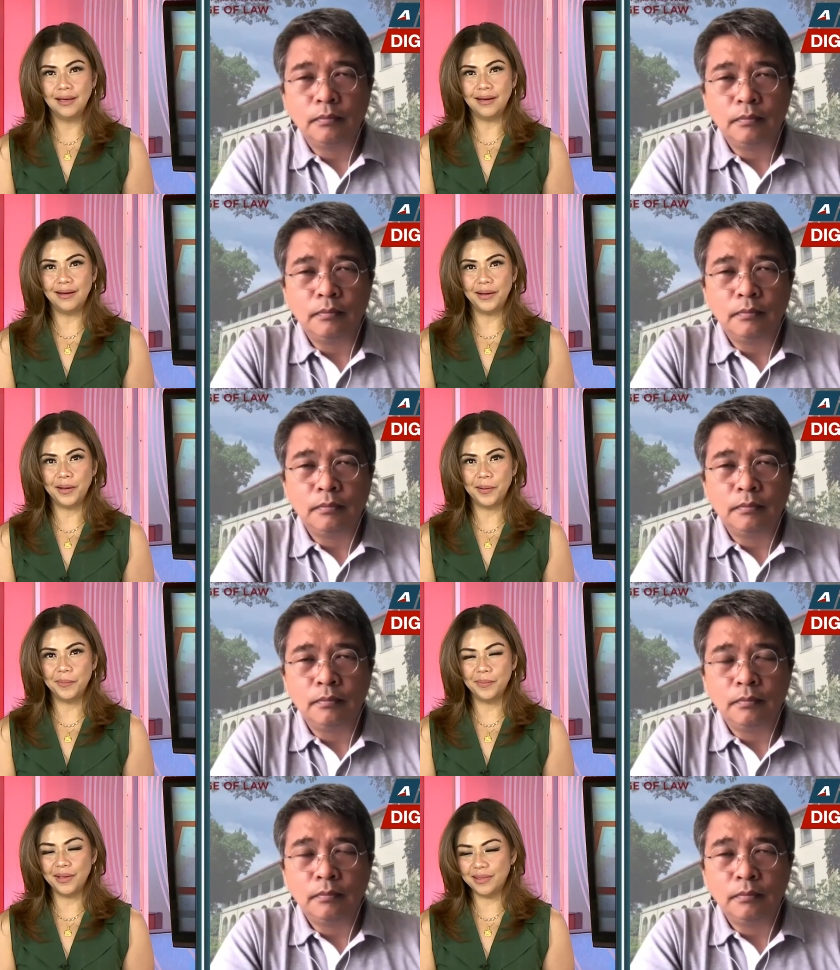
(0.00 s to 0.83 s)

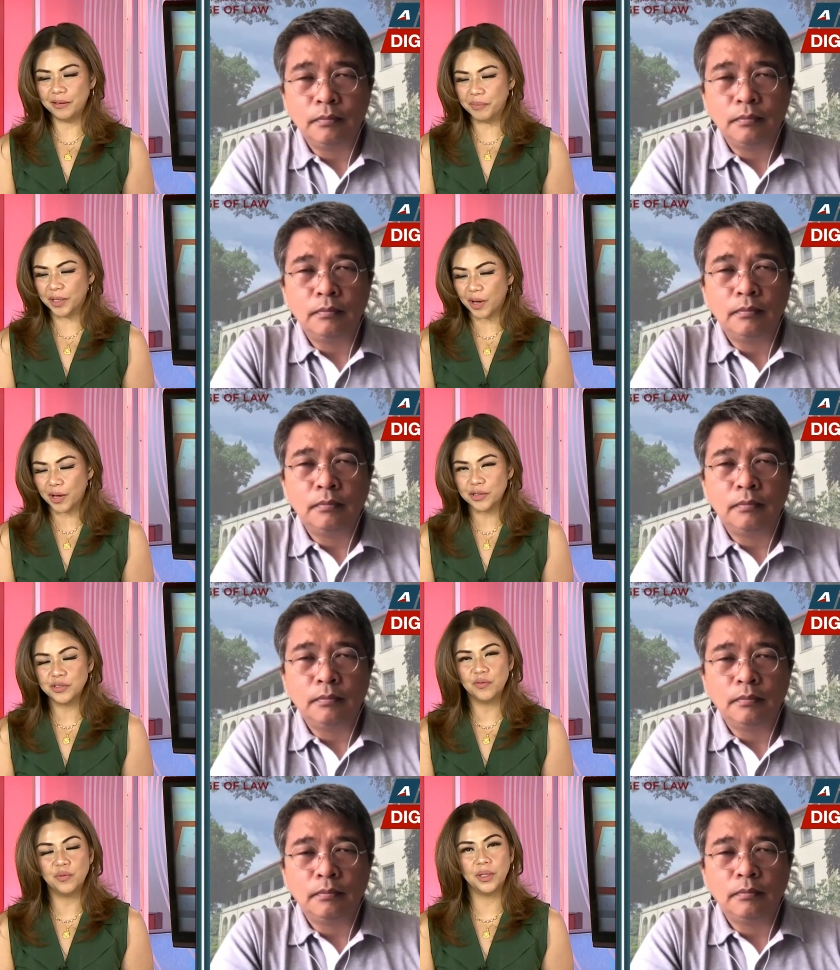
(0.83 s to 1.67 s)
Speaker 1: um, that
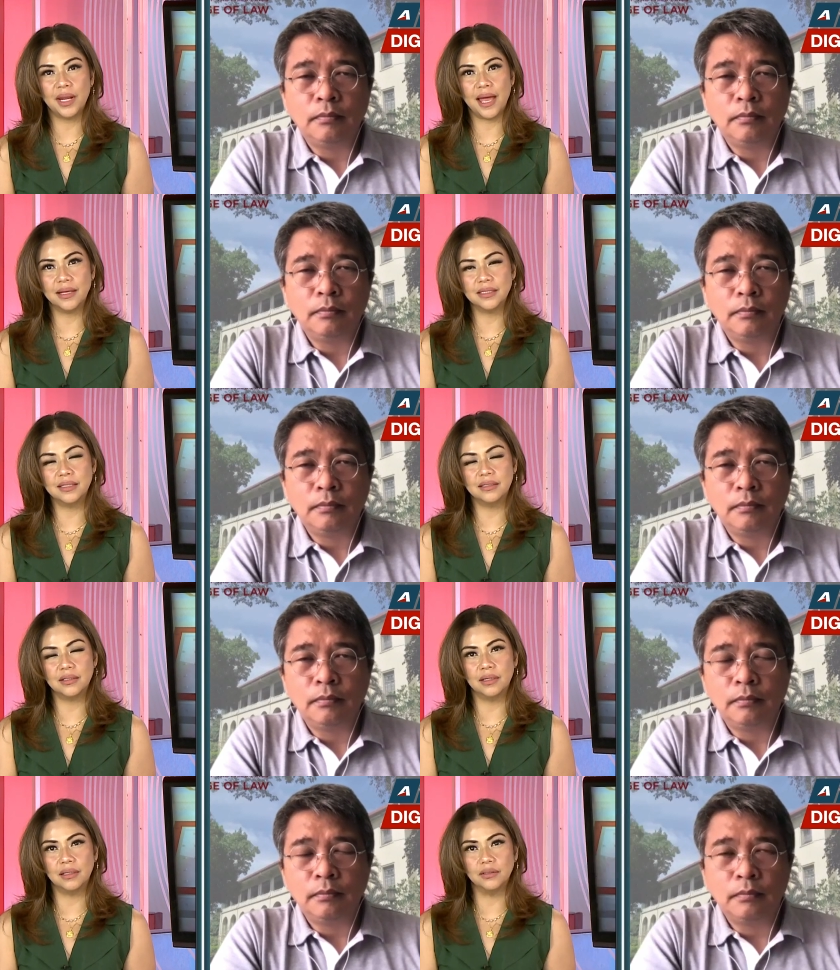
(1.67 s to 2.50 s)
because of what has
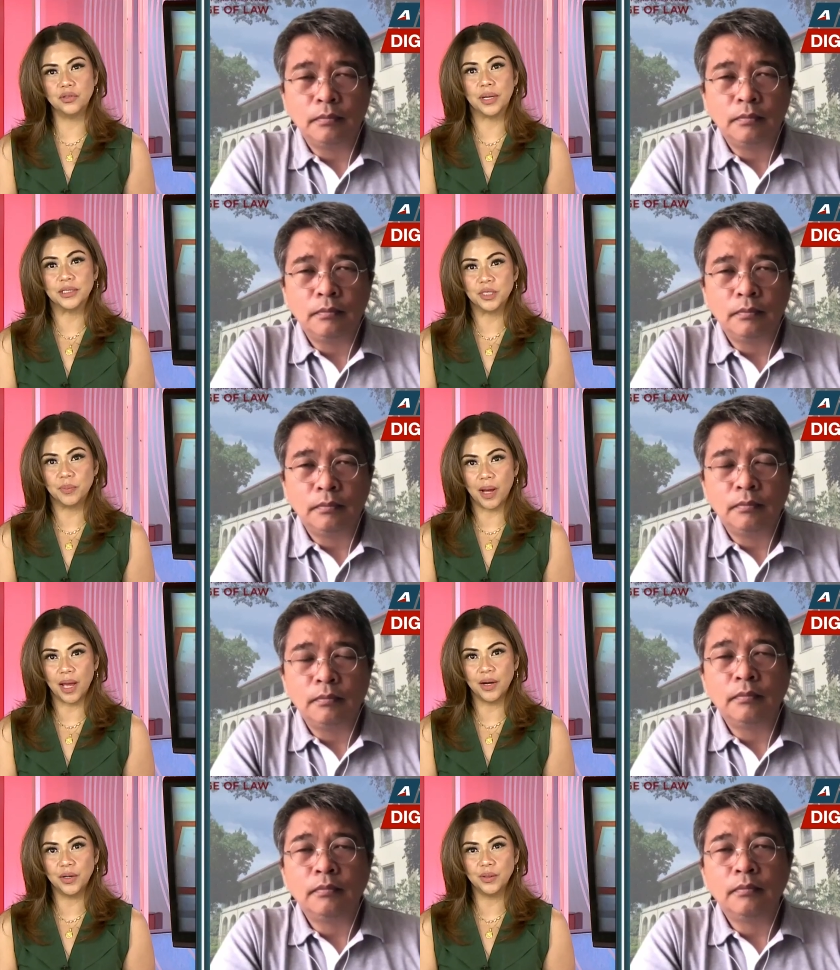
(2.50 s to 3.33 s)
uh,
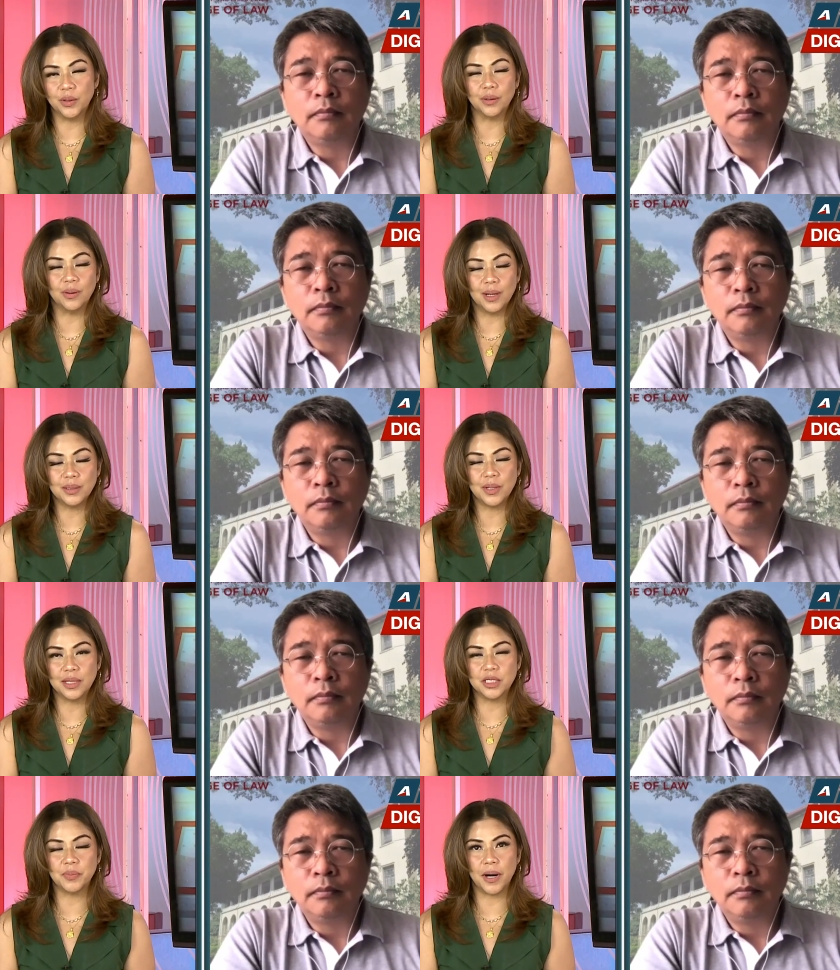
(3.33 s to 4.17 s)
transpired or not
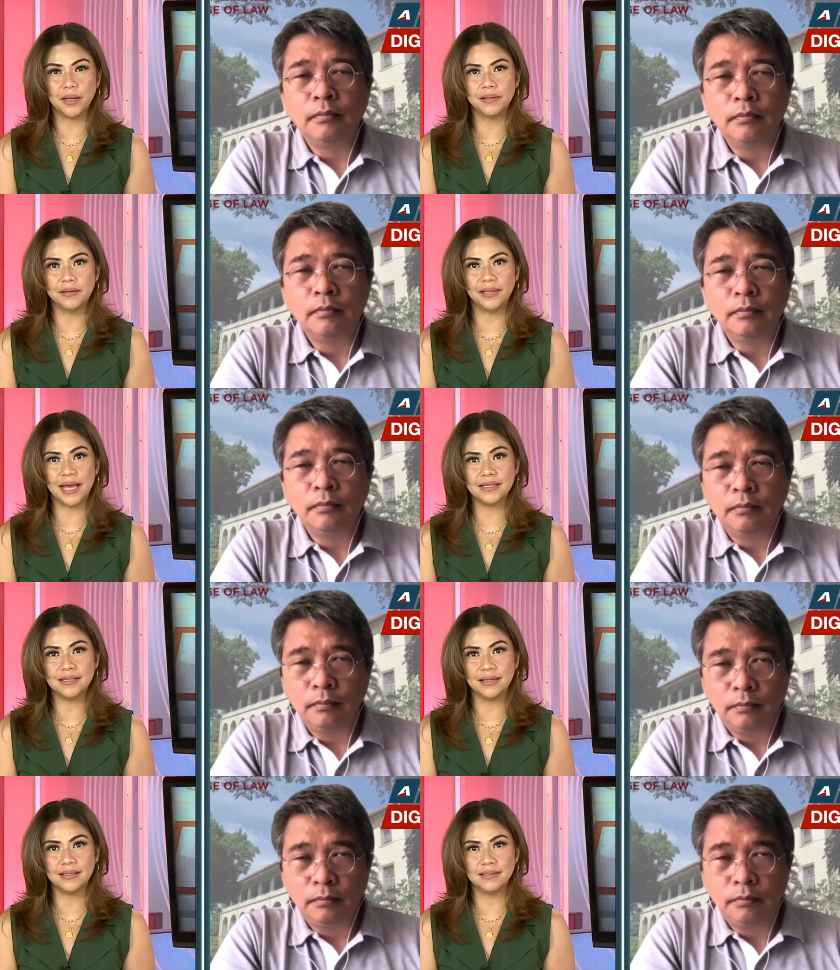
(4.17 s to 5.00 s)
transpired in the
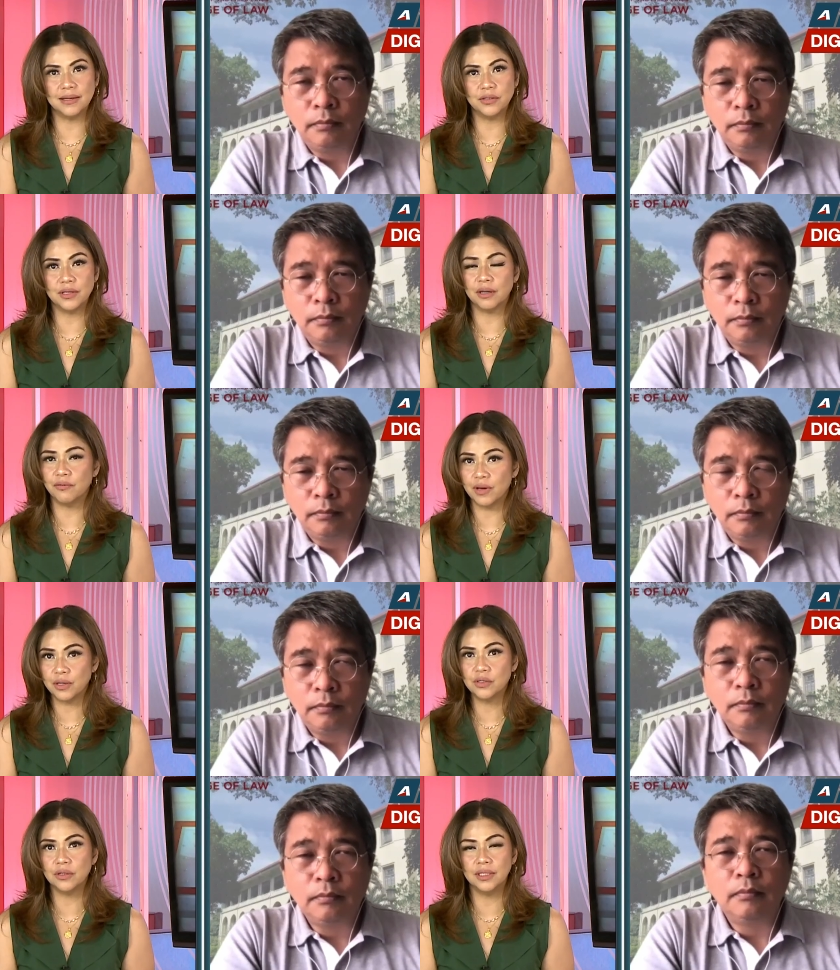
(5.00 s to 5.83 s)
last six years, that
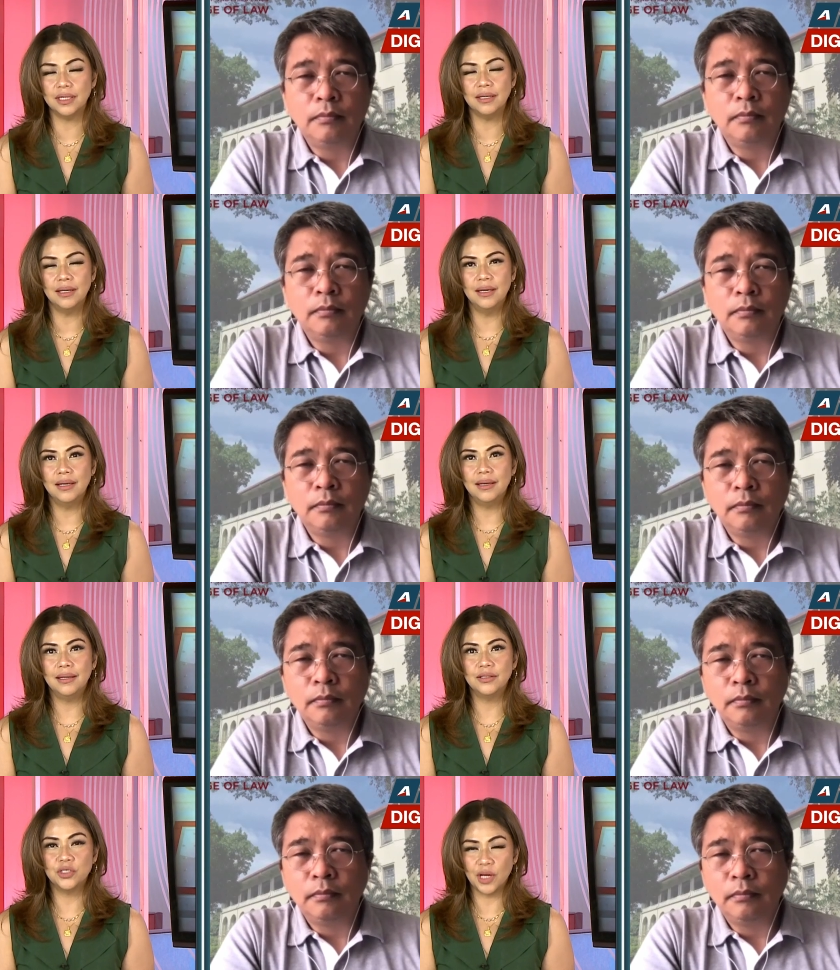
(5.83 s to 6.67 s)
eventually
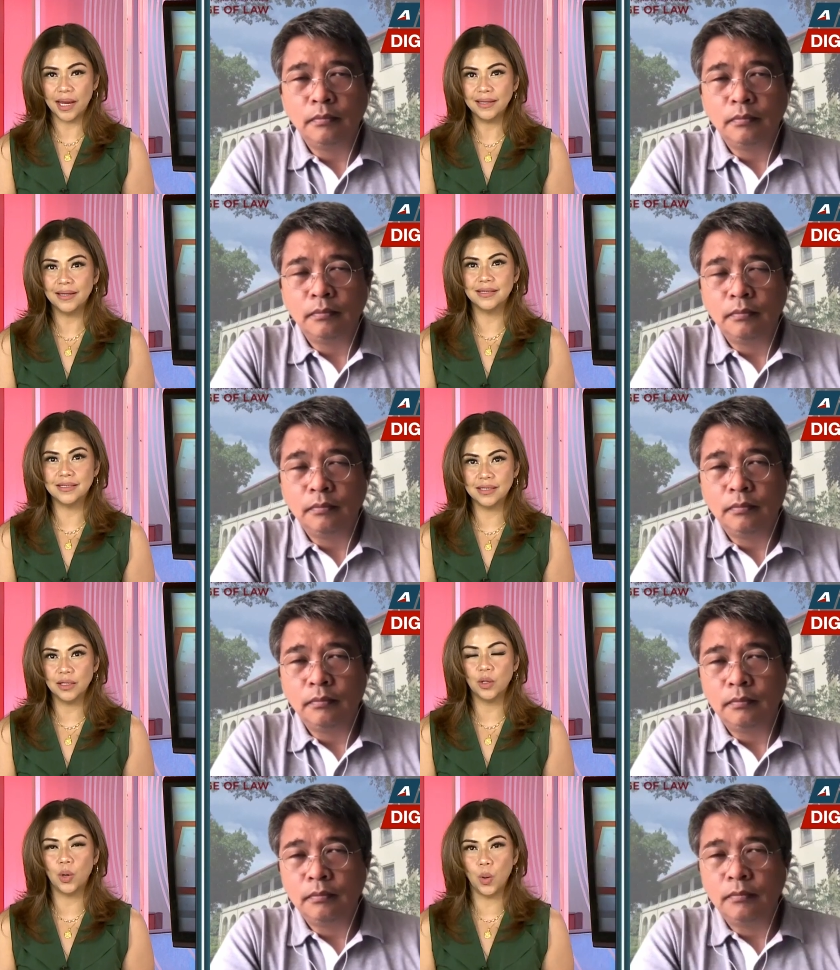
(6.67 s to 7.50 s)
China is
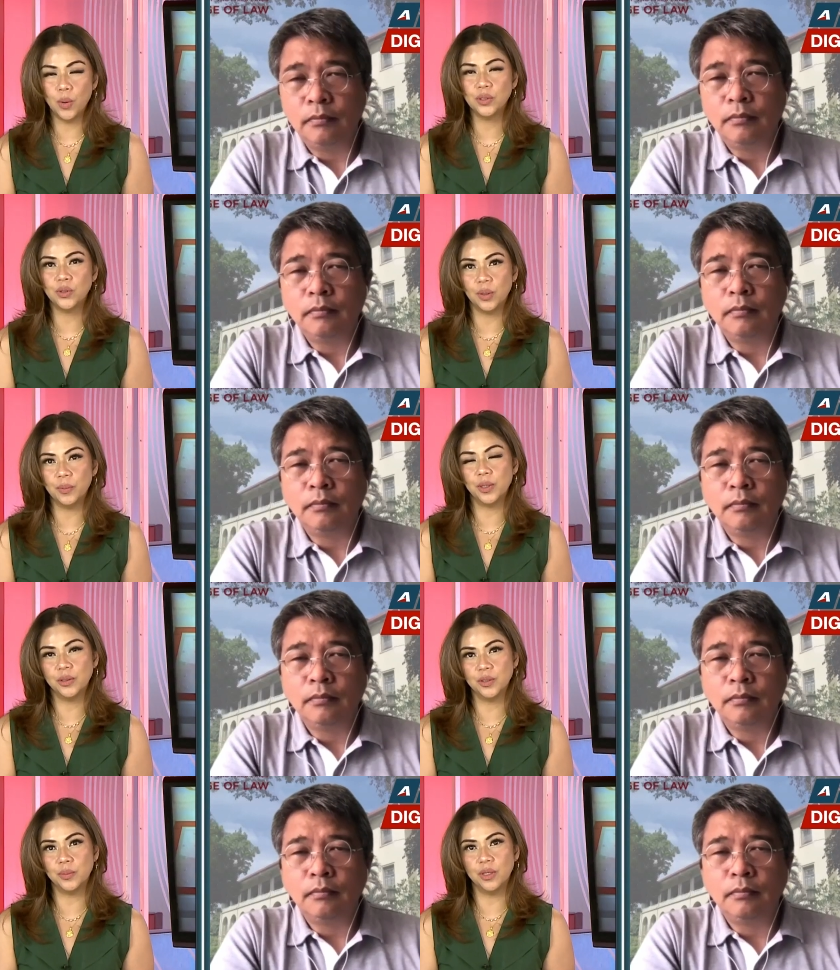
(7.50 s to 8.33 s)
still going to
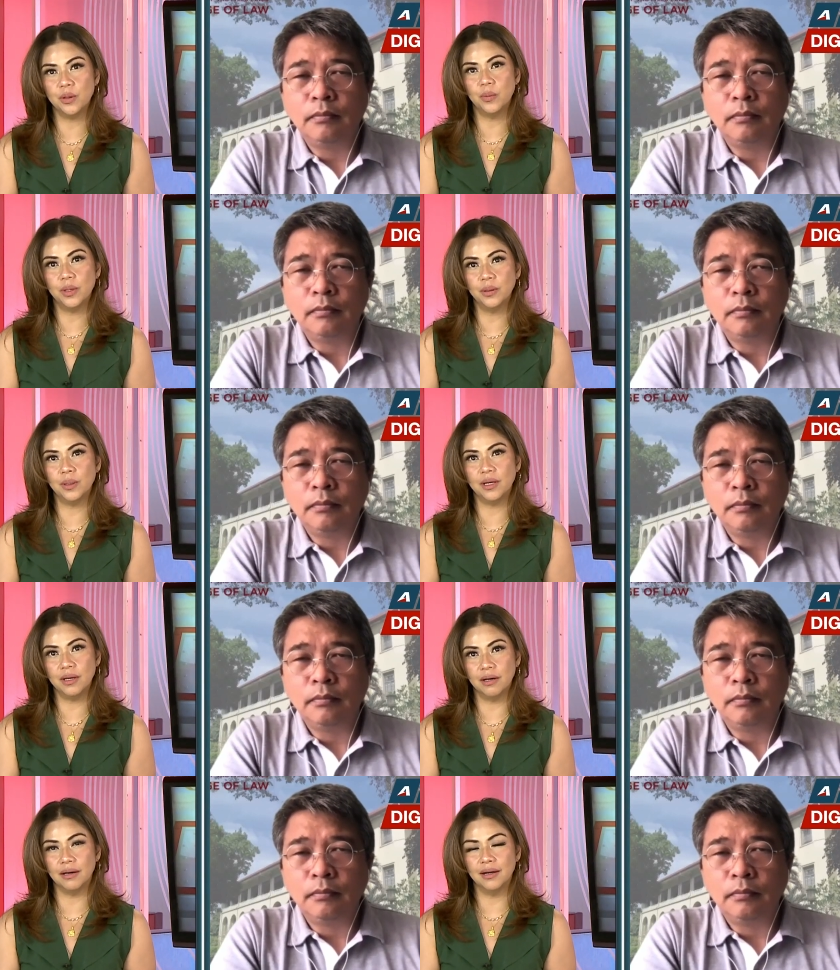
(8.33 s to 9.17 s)
appear to be the winner
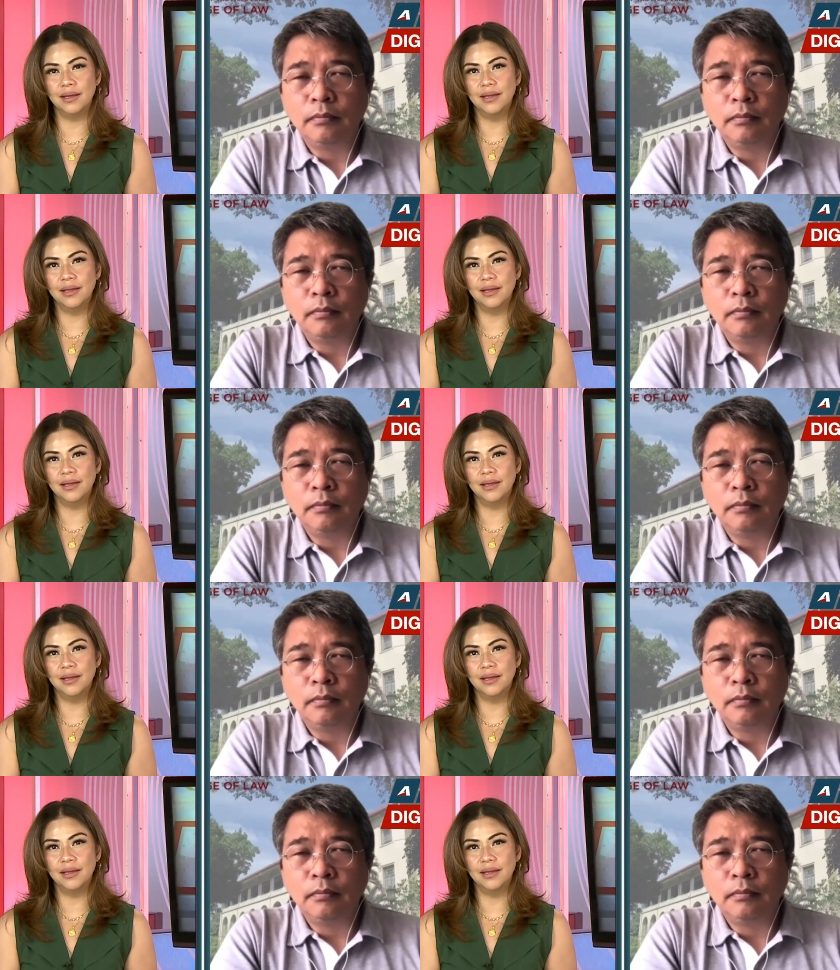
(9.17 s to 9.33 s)
here,